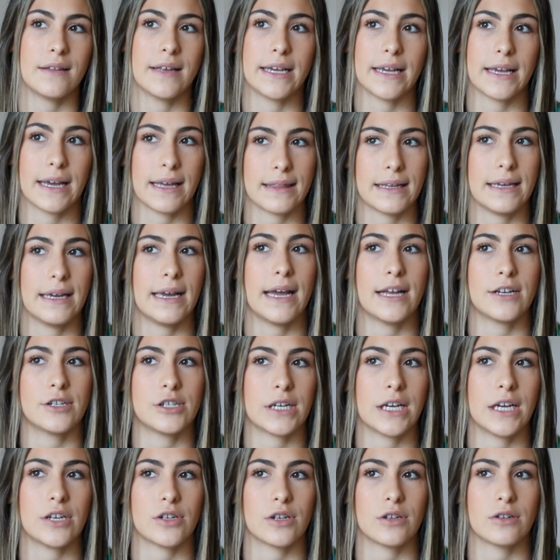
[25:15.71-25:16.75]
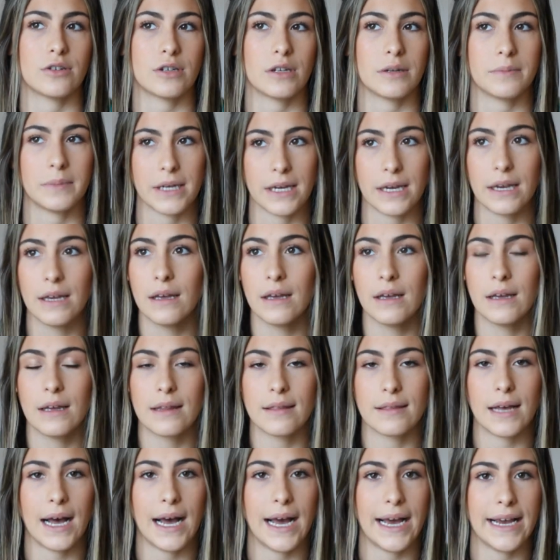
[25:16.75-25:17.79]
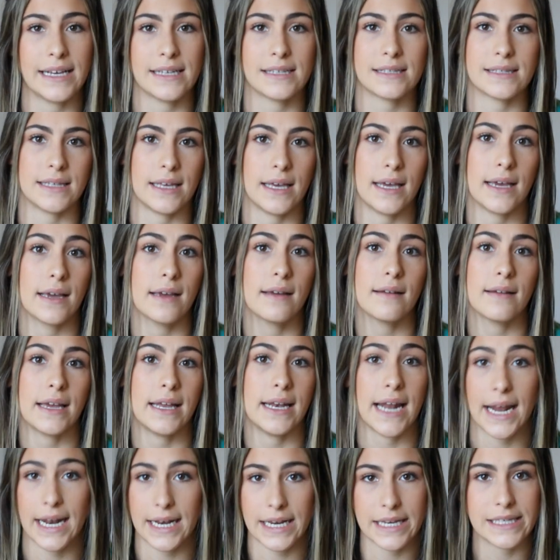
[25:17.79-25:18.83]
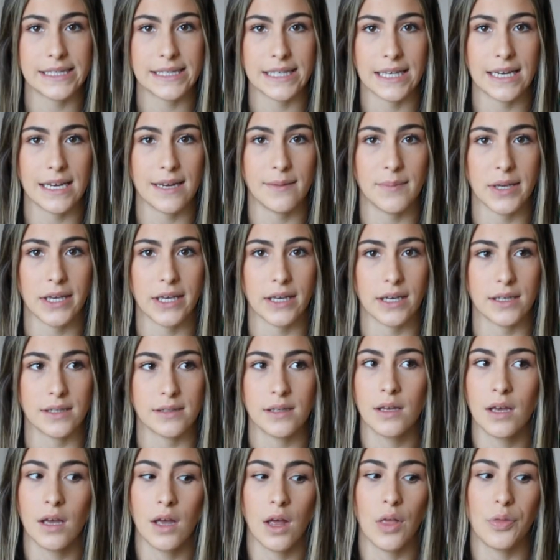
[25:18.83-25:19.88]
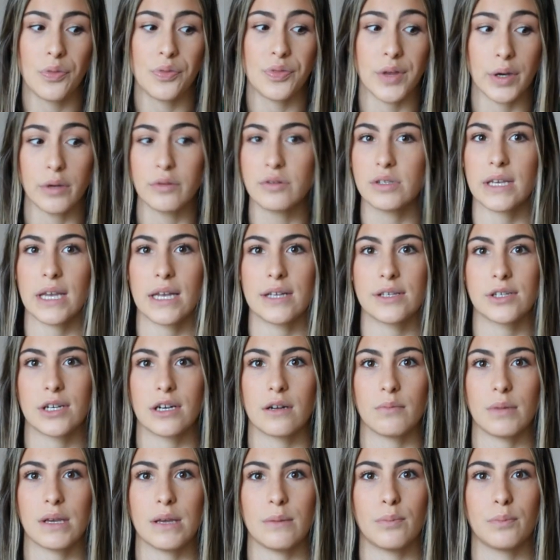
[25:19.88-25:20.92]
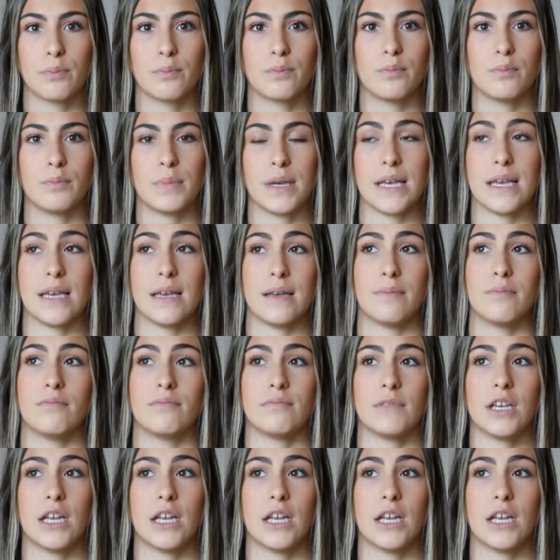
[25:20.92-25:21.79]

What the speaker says: Like I think education should be the highest thing in any city because those kids are going to be,